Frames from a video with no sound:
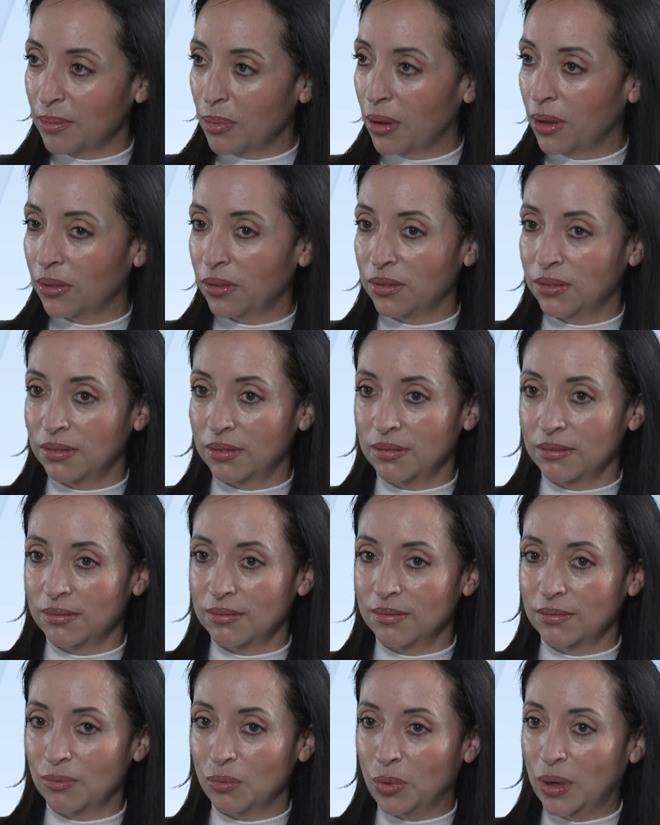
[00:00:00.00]
about
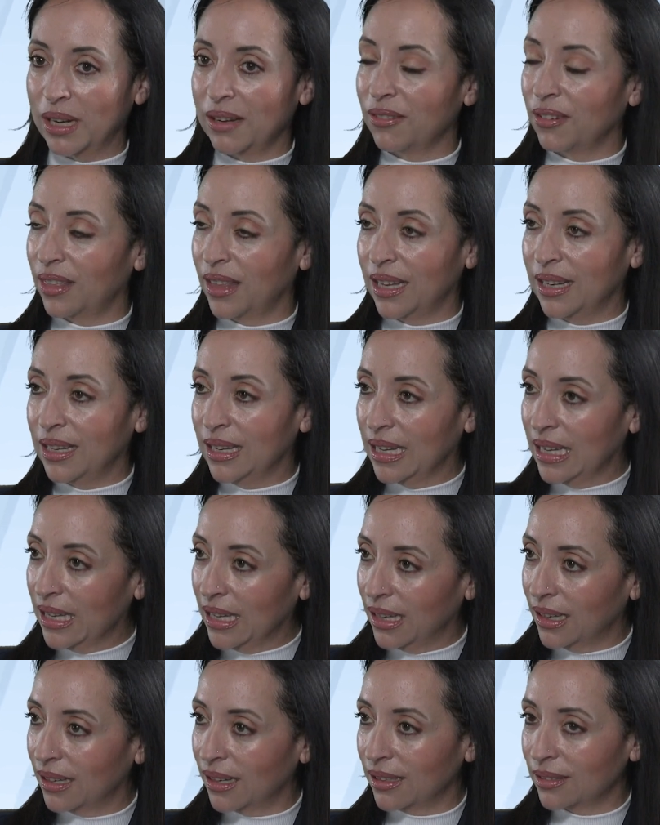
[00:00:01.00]
whatever they
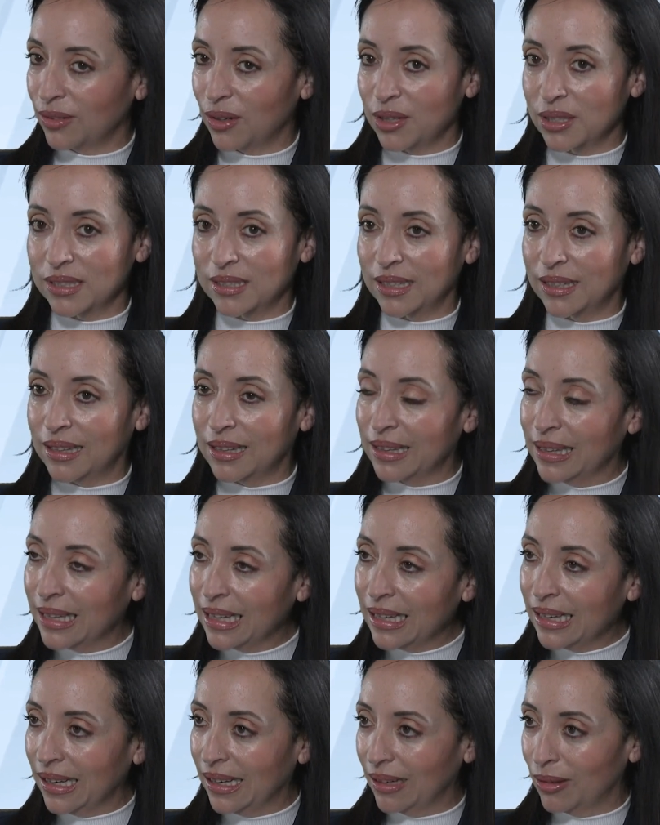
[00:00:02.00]
need as far as the
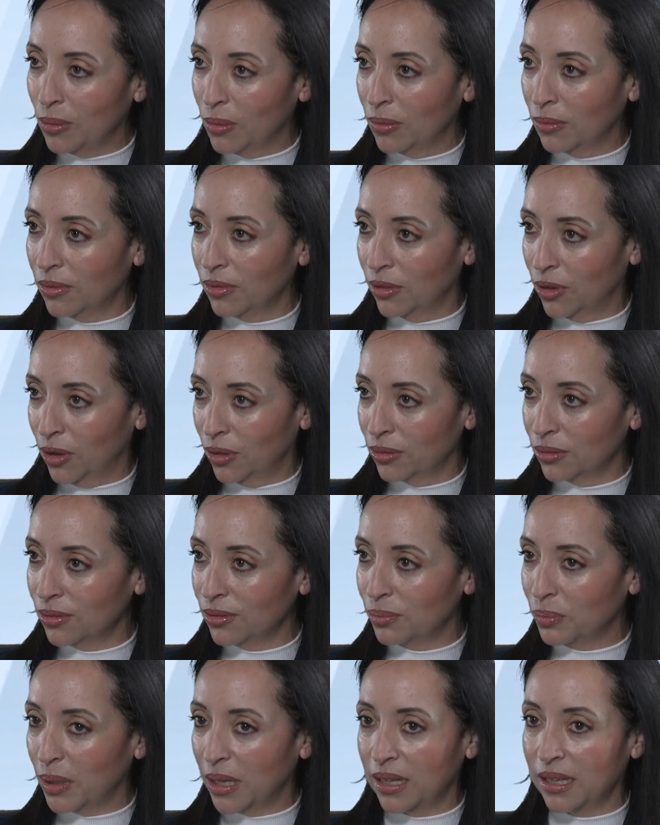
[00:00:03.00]
cleaning
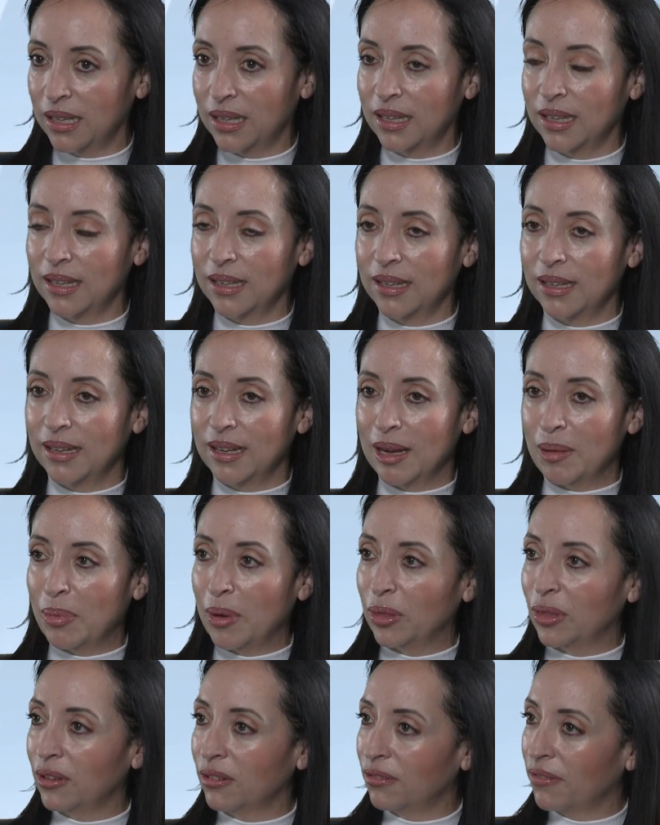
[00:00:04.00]
goes, but
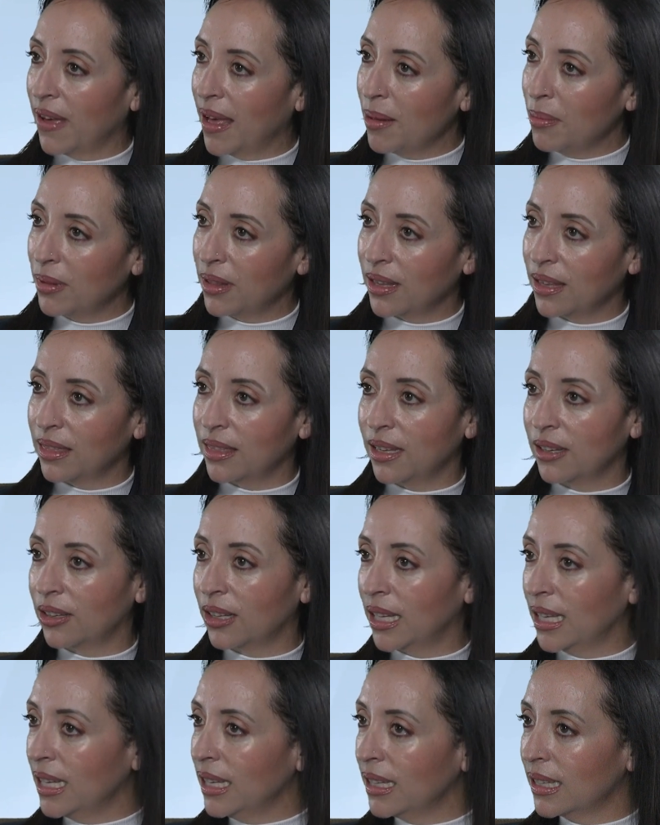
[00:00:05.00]
about their family and their
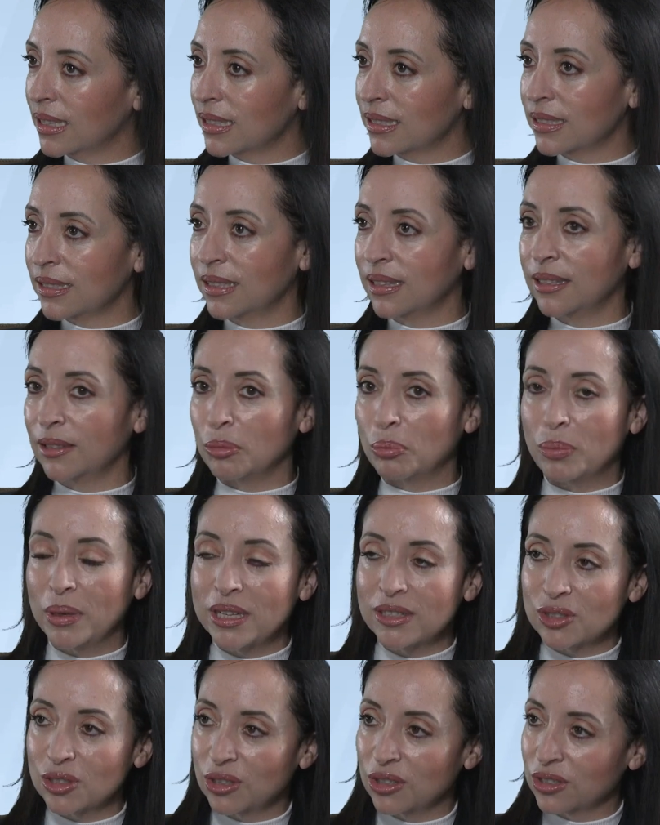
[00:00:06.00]
kids and their
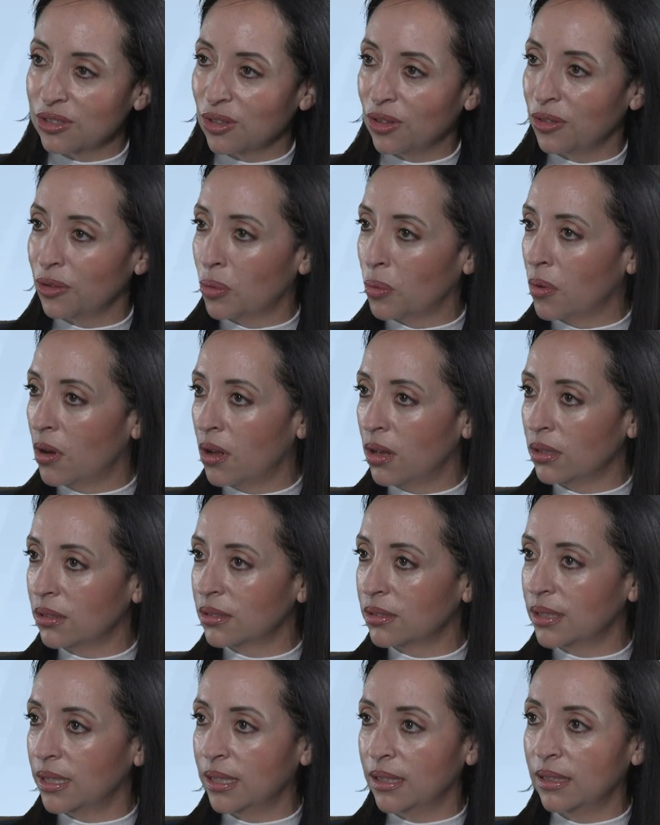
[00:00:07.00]
pictures on the
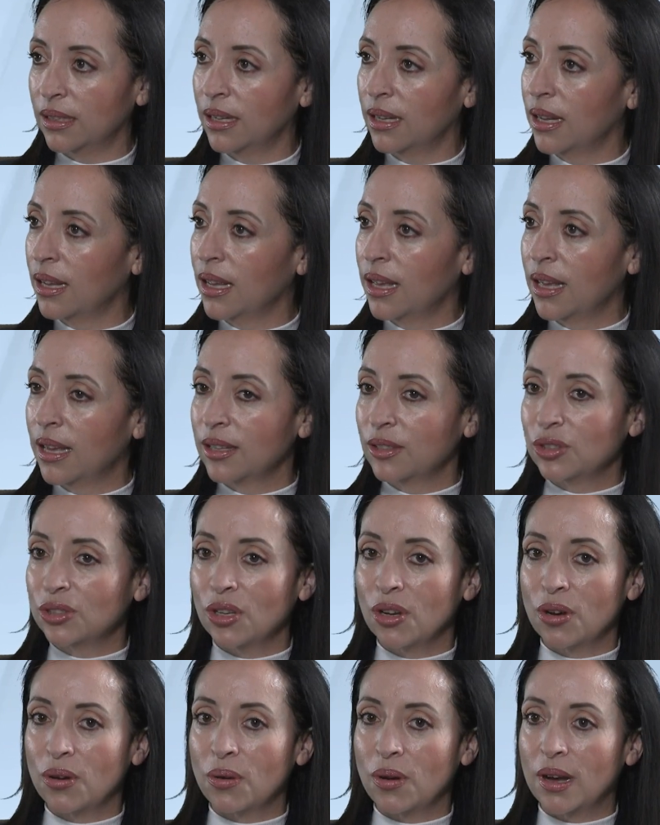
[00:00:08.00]
walls. And
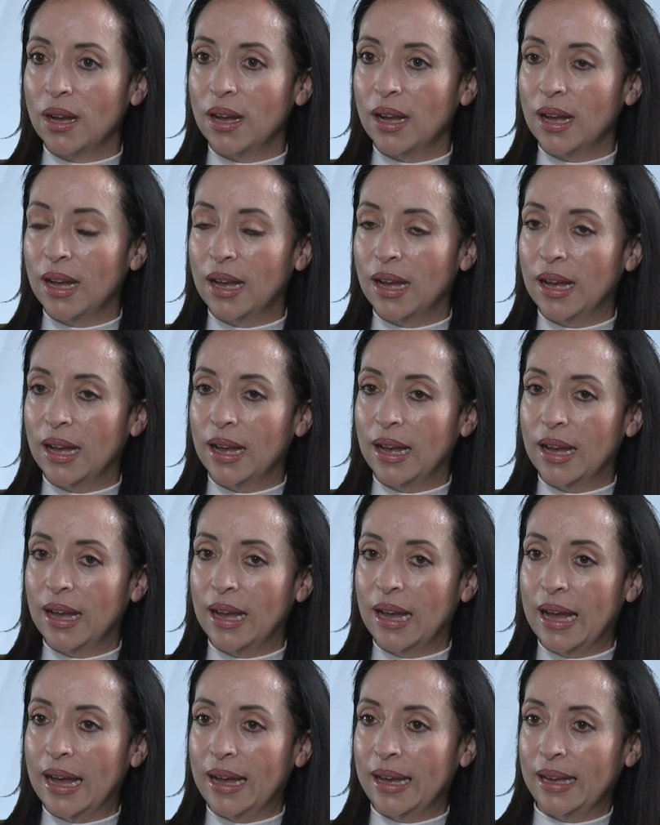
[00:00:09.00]
so
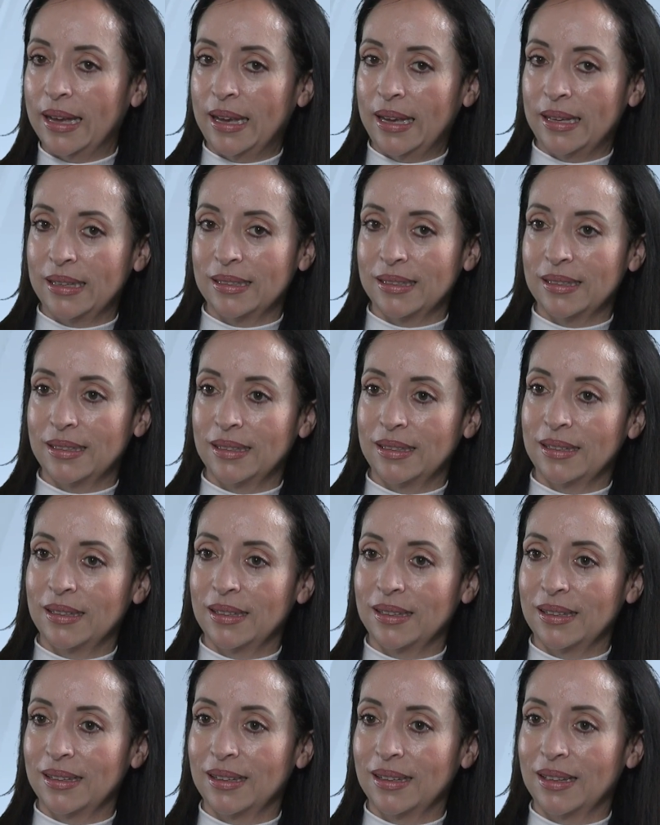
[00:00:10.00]

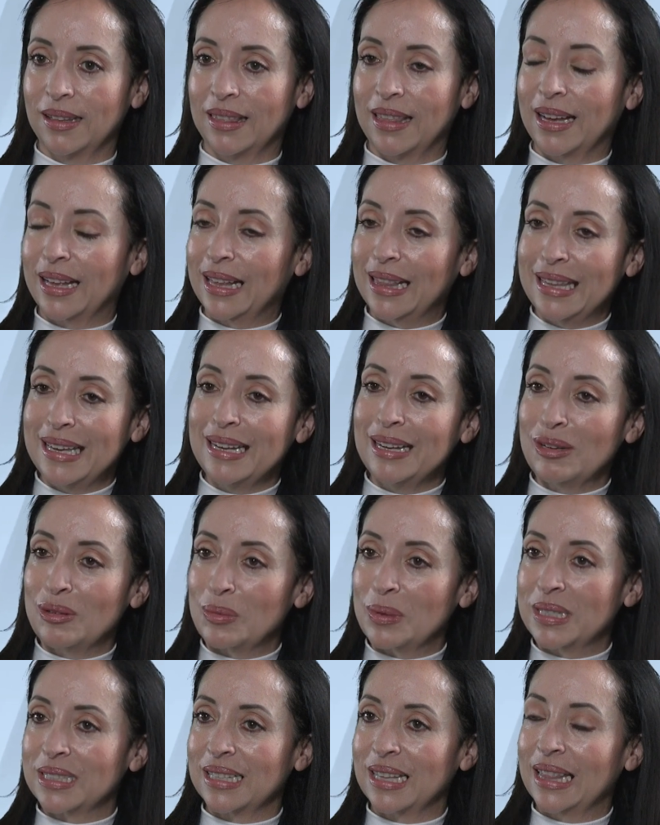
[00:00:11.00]
the
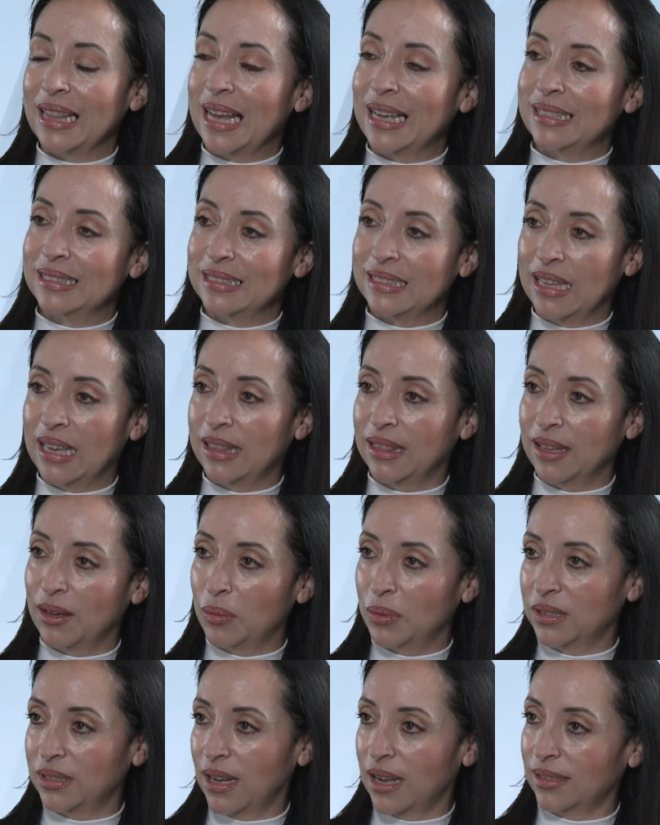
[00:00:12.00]
cleaning was the last thing that
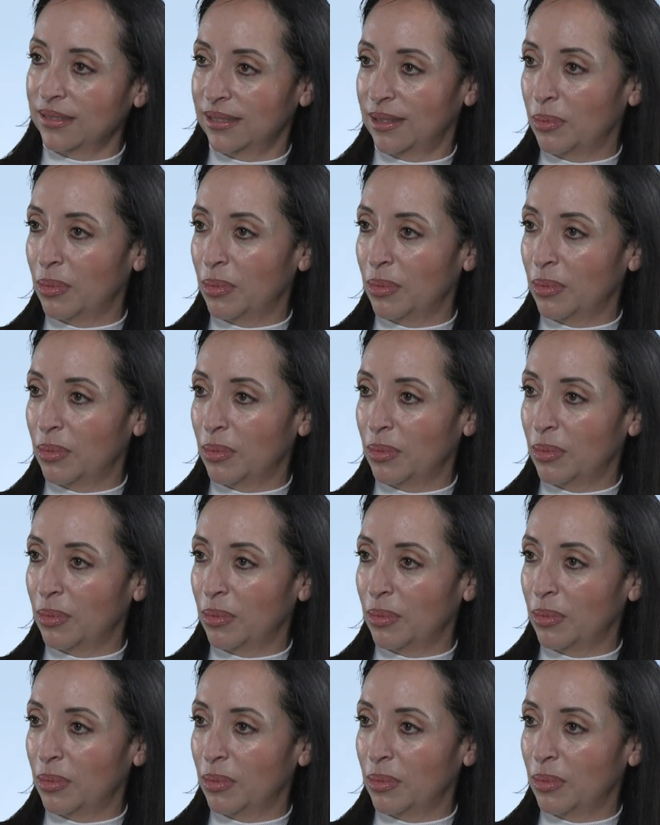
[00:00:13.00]
we talked